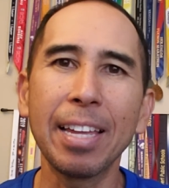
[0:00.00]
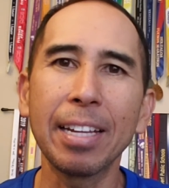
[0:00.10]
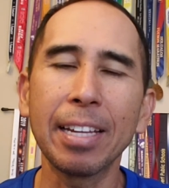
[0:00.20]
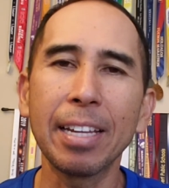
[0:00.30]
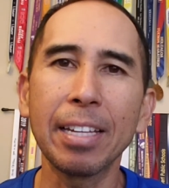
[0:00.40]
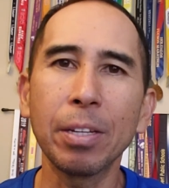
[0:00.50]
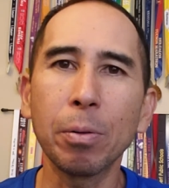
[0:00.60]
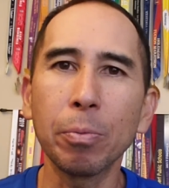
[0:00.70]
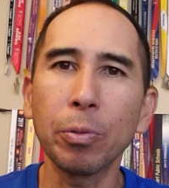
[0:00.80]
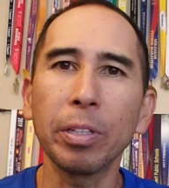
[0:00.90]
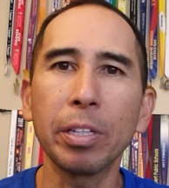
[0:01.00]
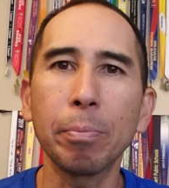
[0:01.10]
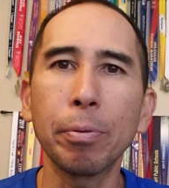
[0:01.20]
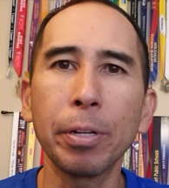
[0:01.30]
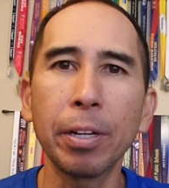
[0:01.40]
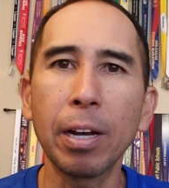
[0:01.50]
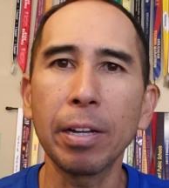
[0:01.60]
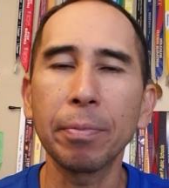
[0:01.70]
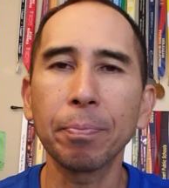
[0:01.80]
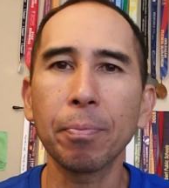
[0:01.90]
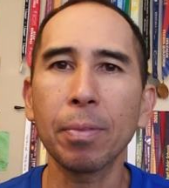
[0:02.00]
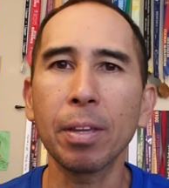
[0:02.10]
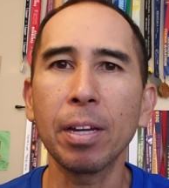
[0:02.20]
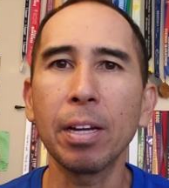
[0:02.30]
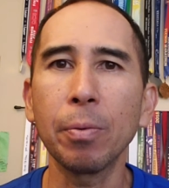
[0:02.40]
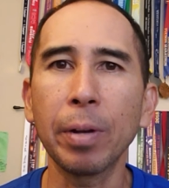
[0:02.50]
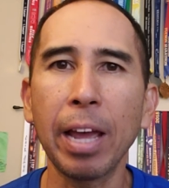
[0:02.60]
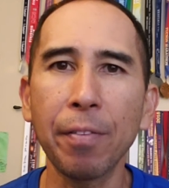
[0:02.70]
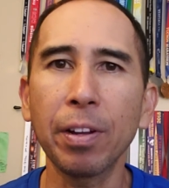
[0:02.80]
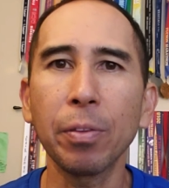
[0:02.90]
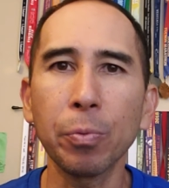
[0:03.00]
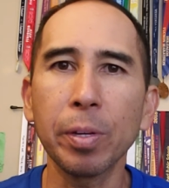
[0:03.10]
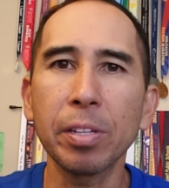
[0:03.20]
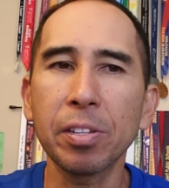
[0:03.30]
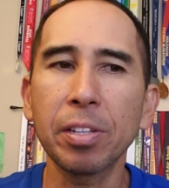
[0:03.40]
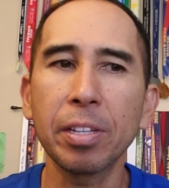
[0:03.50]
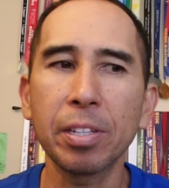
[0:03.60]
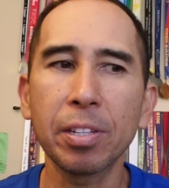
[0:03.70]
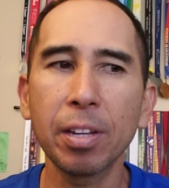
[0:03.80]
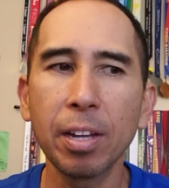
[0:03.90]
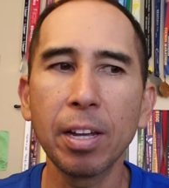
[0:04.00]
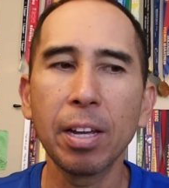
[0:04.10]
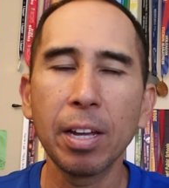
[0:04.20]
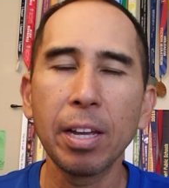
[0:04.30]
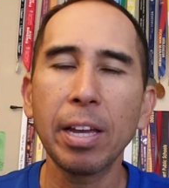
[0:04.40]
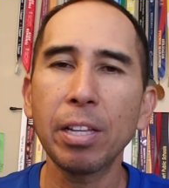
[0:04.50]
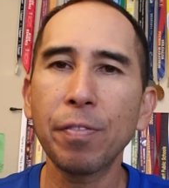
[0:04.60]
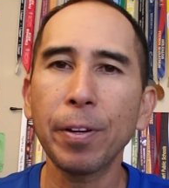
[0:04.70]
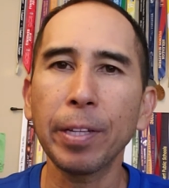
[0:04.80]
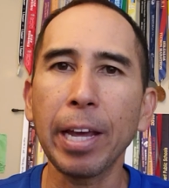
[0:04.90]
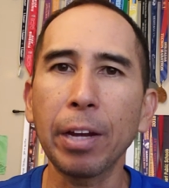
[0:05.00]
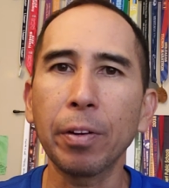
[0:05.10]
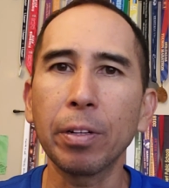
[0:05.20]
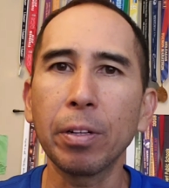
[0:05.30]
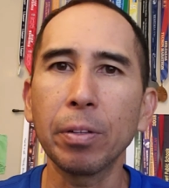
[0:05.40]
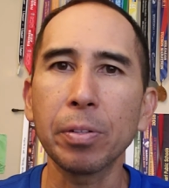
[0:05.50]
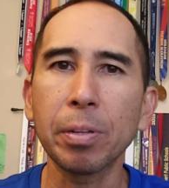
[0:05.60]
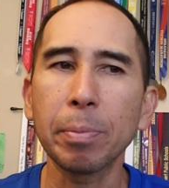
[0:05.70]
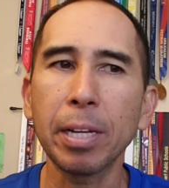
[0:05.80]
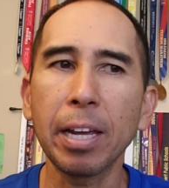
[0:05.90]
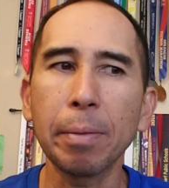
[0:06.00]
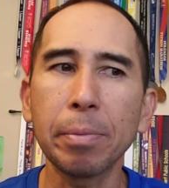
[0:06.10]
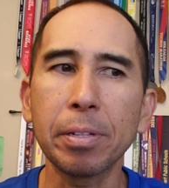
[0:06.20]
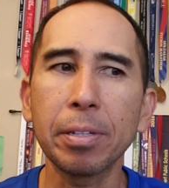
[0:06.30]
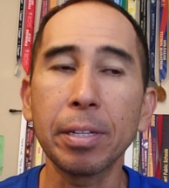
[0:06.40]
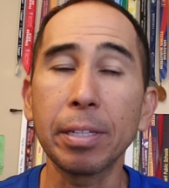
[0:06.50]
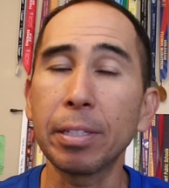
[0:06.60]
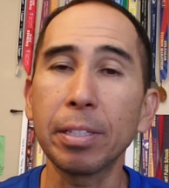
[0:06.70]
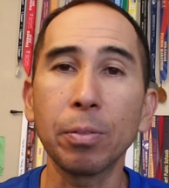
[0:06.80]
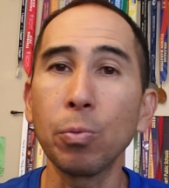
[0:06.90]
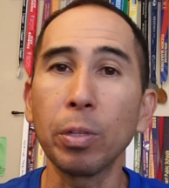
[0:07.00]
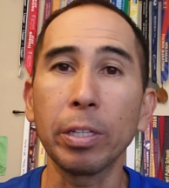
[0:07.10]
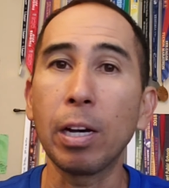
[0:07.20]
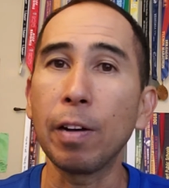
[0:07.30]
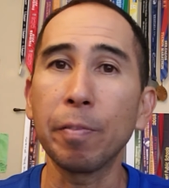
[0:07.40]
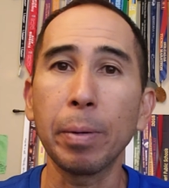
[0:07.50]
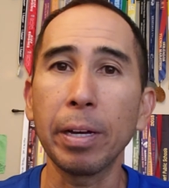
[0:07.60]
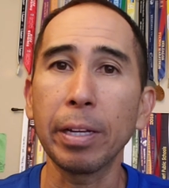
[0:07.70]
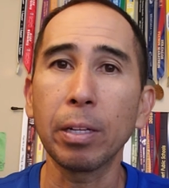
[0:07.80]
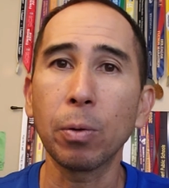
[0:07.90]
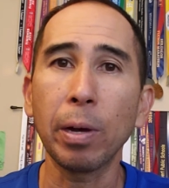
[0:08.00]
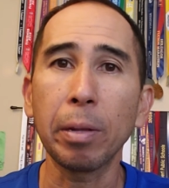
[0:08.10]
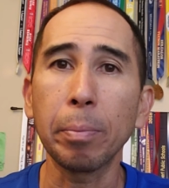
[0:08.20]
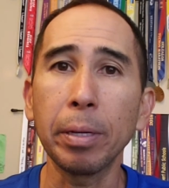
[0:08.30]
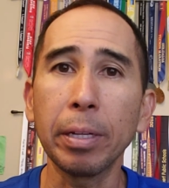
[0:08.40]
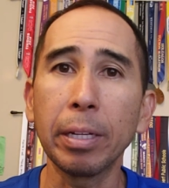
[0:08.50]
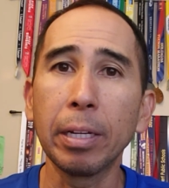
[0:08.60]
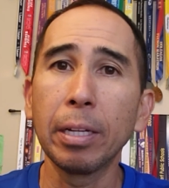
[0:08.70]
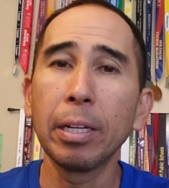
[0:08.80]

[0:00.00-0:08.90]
and, and don't really put it on. Uh, when I have it on the wrist, it's, it's fairly accurate, although sometimes it's really off by quite a bit.